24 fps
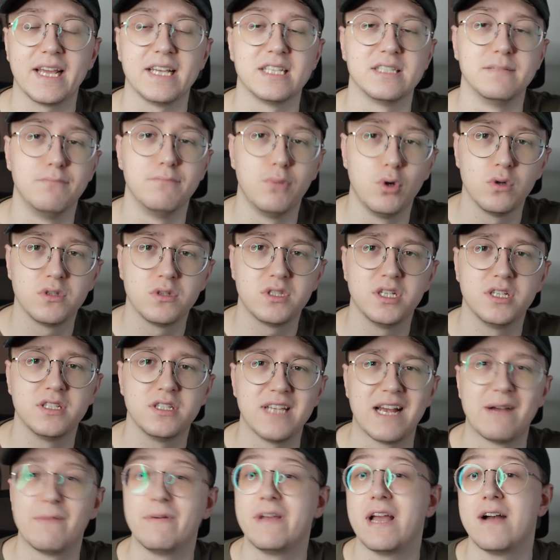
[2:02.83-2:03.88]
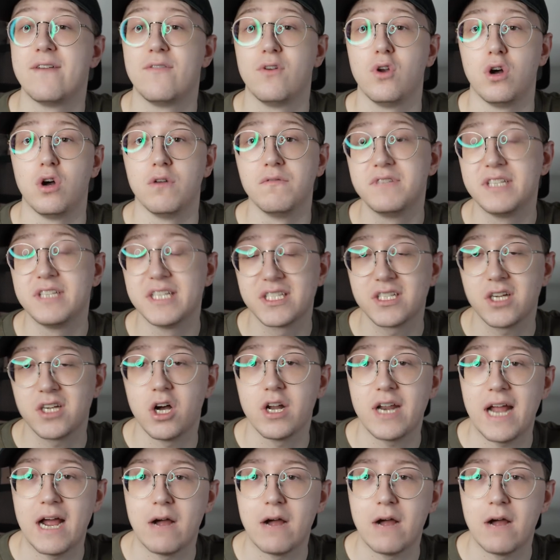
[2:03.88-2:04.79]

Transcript: is important, and we have a lot of discard